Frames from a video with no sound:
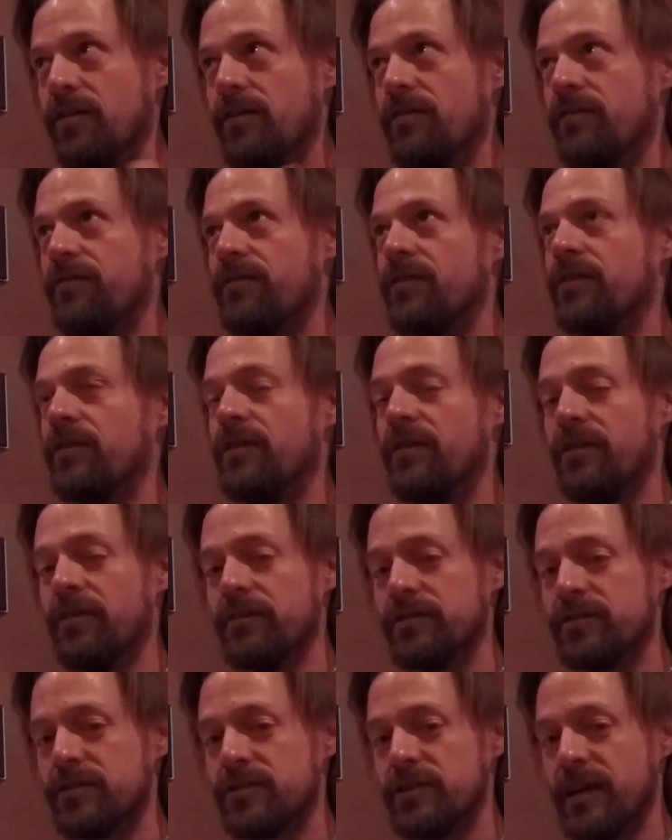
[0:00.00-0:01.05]

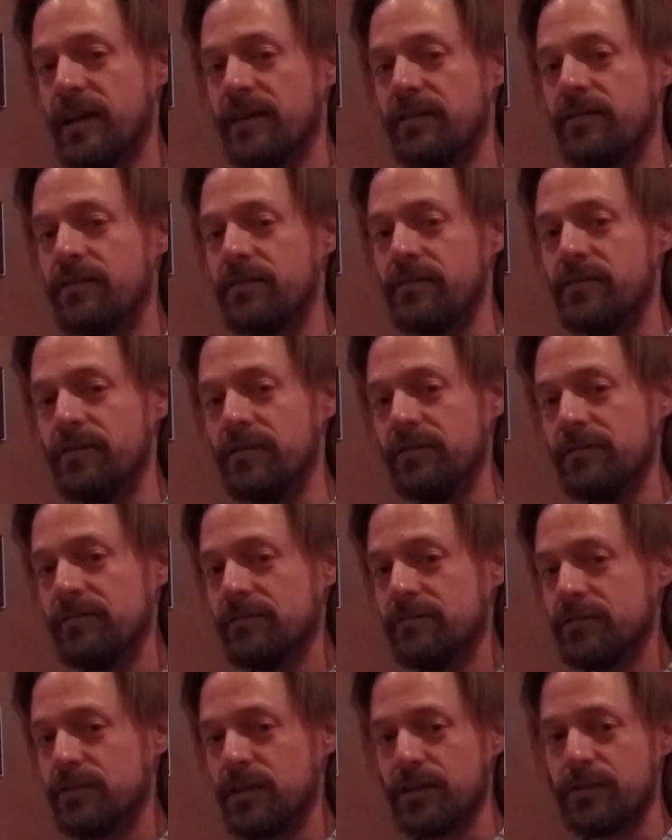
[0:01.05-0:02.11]
overall, general,
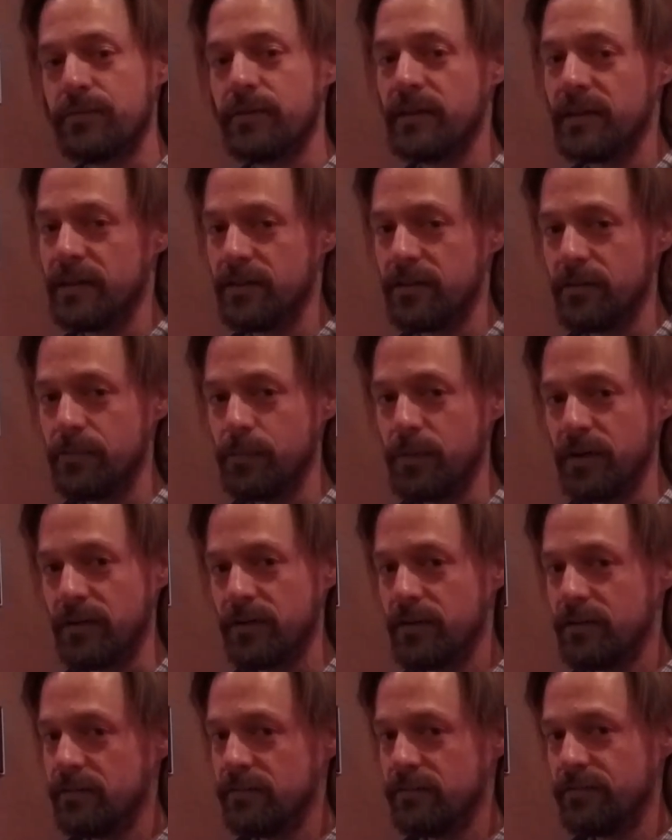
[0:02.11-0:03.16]
just really good
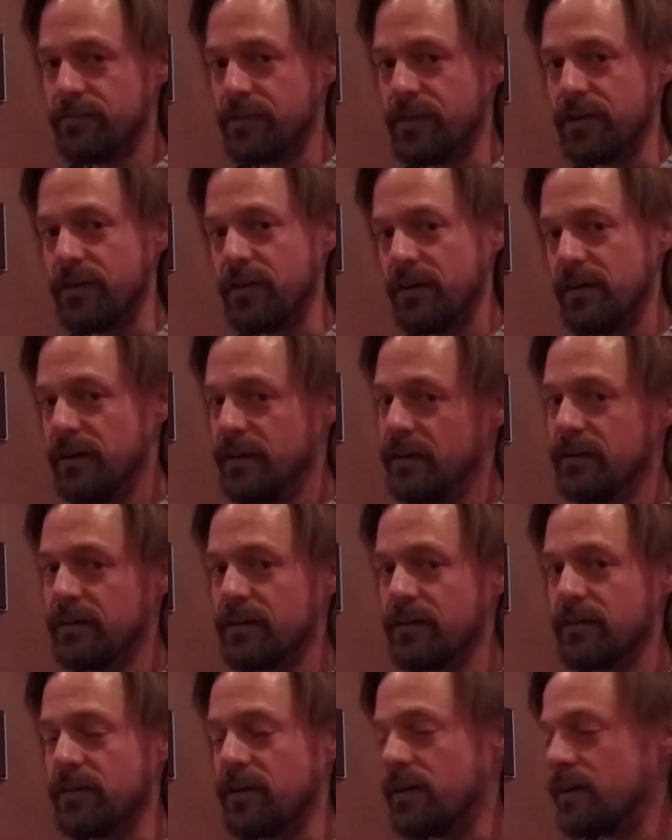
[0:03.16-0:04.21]
book for
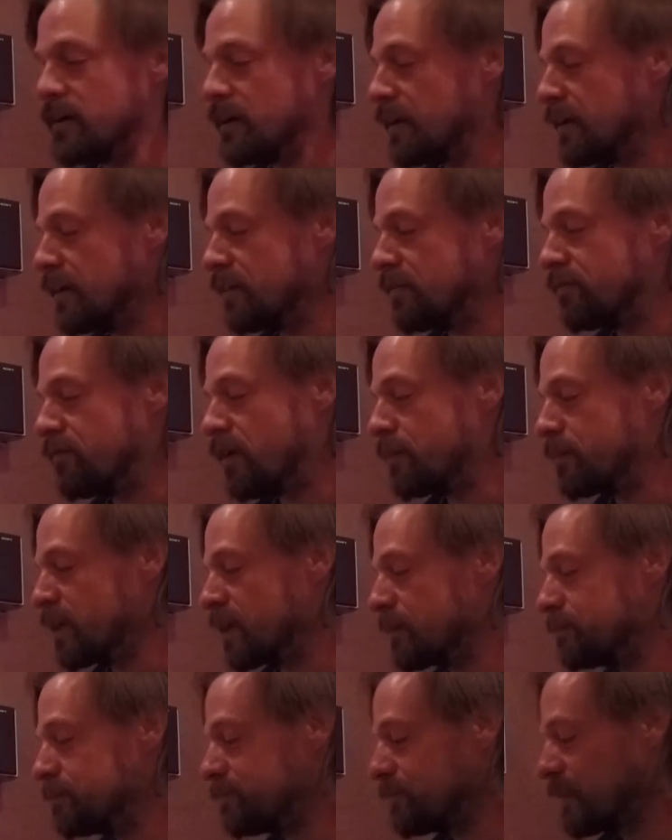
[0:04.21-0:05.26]
gardening and
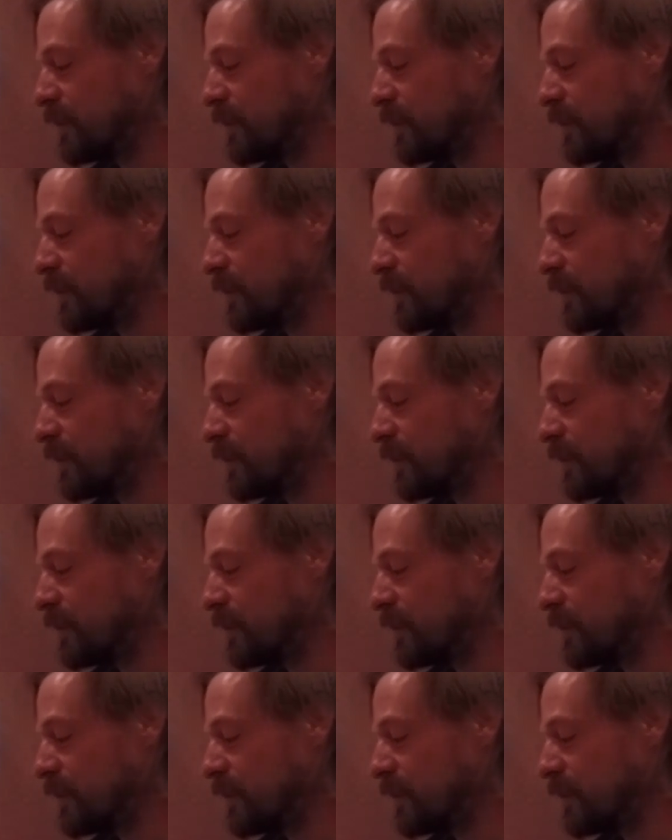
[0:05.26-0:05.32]
farming.